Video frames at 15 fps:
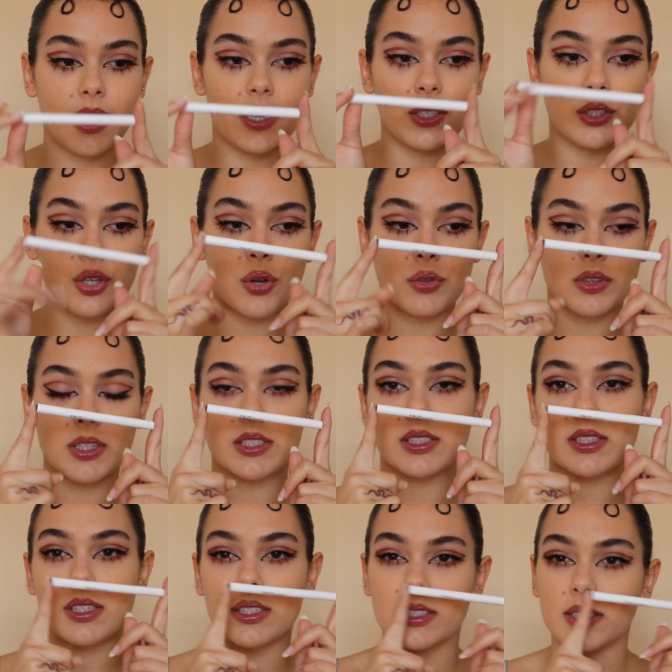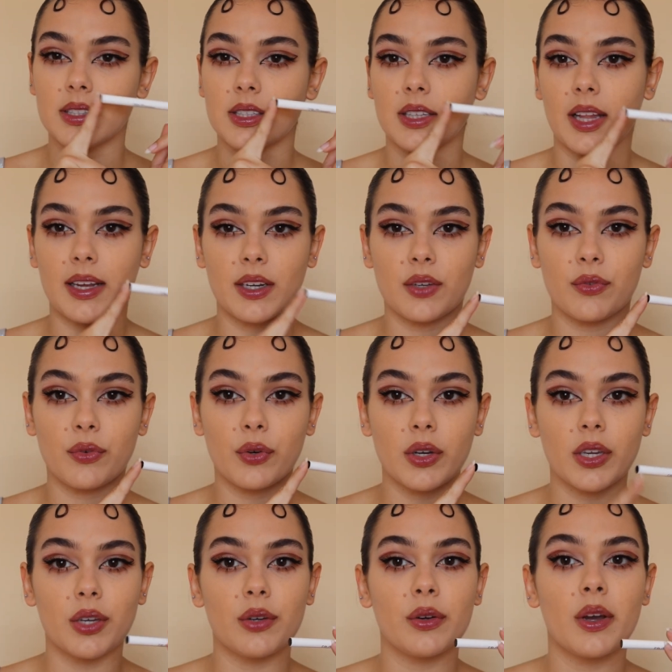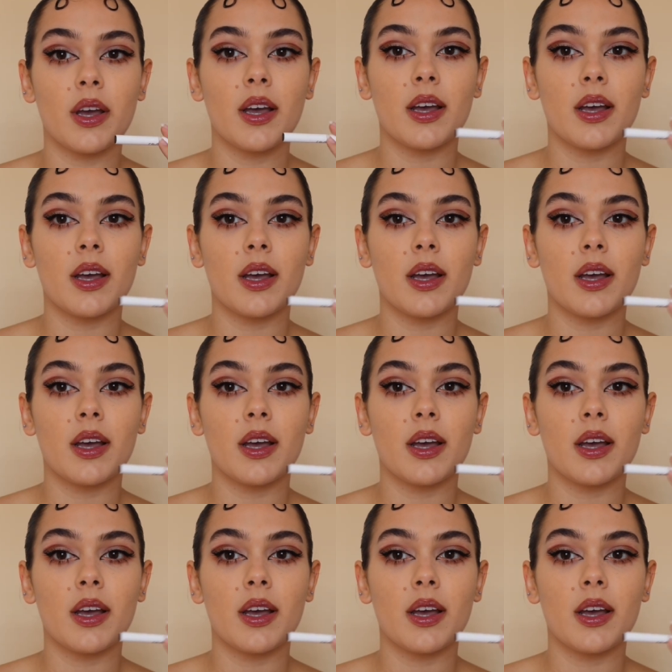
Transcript: I don't think that this is the liner for you.